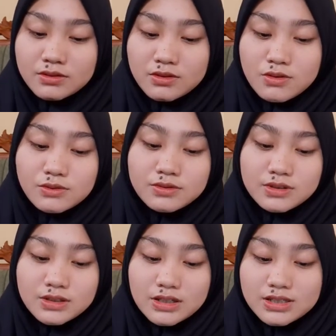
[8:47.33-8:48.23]
Oh,
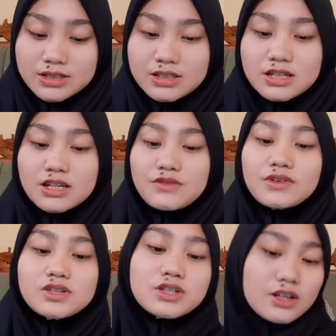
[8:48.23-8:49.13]
it is the
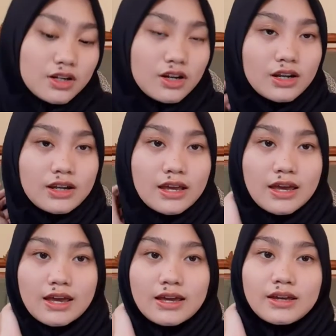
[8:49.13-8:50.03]
definition.
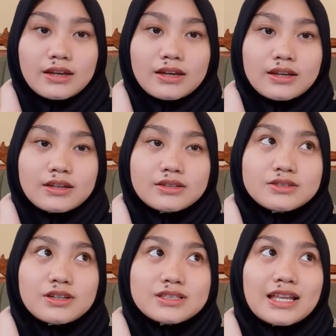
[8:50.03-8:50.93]

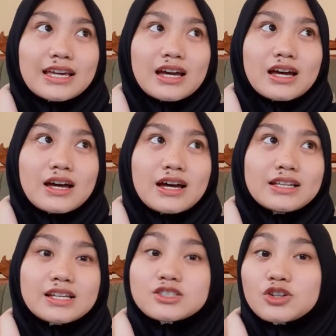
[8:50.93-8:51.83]
So it's like a
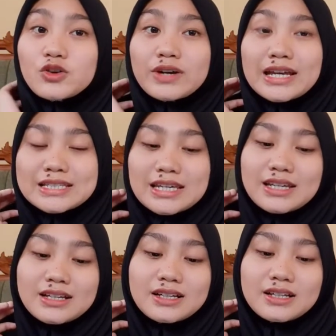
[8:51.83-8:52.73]
dictionary, I
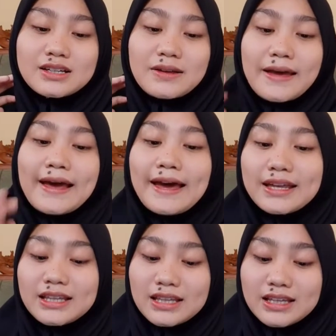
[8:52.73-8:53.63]
think,
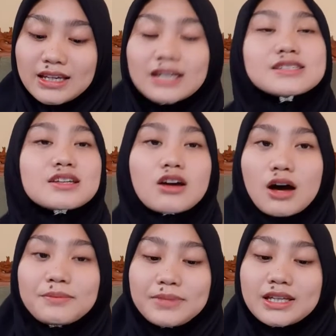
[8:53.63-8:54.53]
and it is
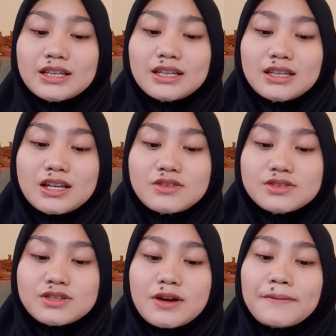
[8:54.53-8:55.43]
complete. There
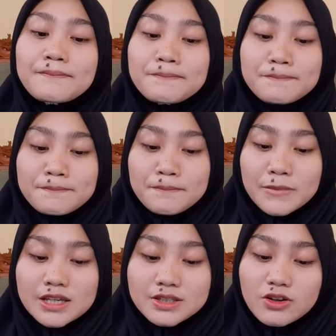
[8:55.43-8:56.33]
is a
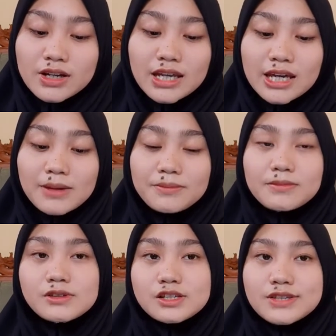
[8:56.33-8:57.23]
synonym,
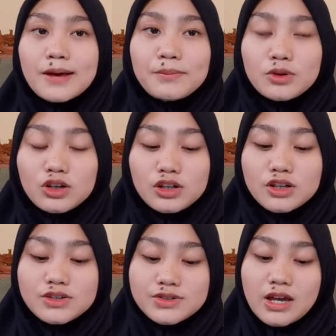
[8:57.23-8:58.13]

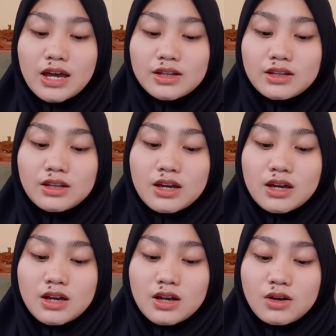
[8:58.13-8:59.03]
examples, and
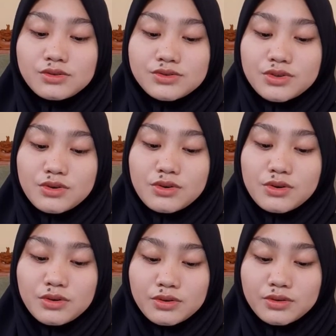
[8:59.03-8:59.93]
also